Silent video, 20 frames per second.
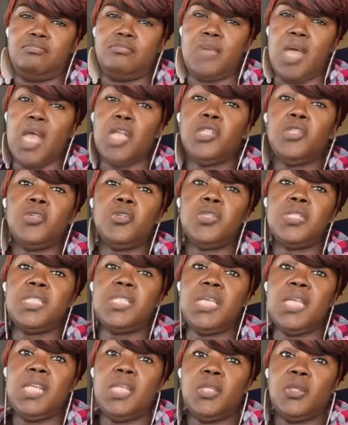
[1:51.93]
and just
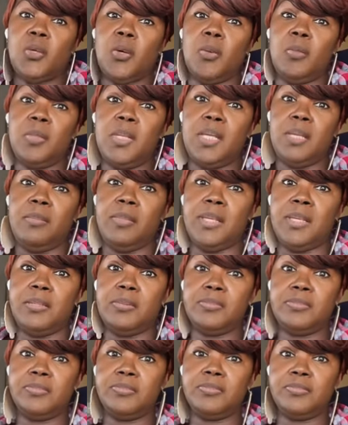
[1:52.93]
send it come gimme.
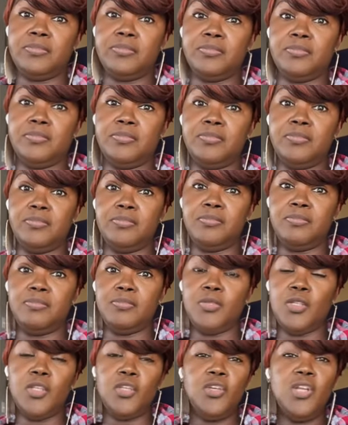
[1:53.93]

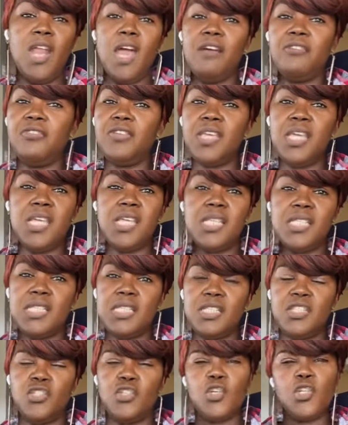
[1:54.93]
You don't have to eat
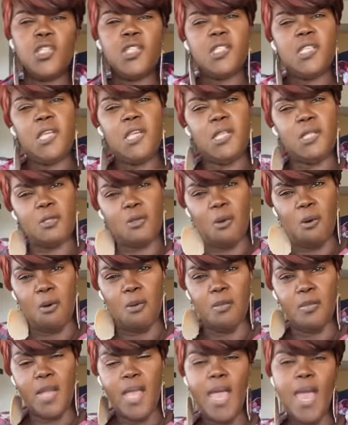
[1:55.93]
it, just send it
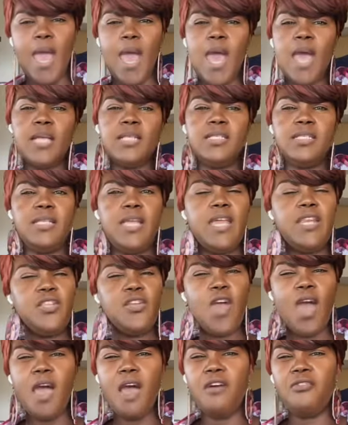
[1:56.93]
come. And then you
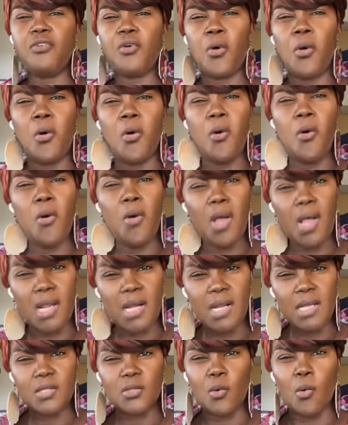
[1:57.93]
have
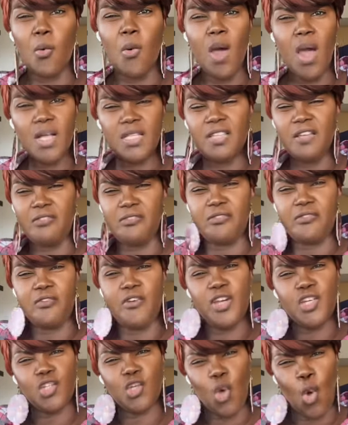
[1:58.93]
coconut water,
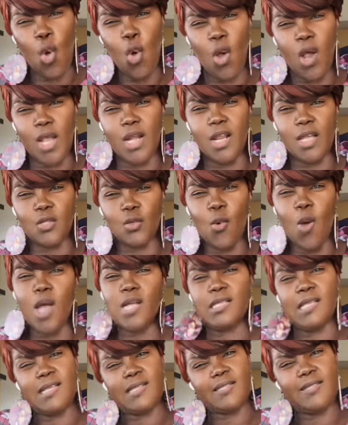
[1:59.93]
fresh coconut
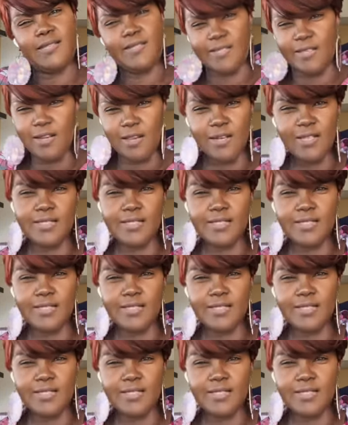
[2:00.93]
water sitting on the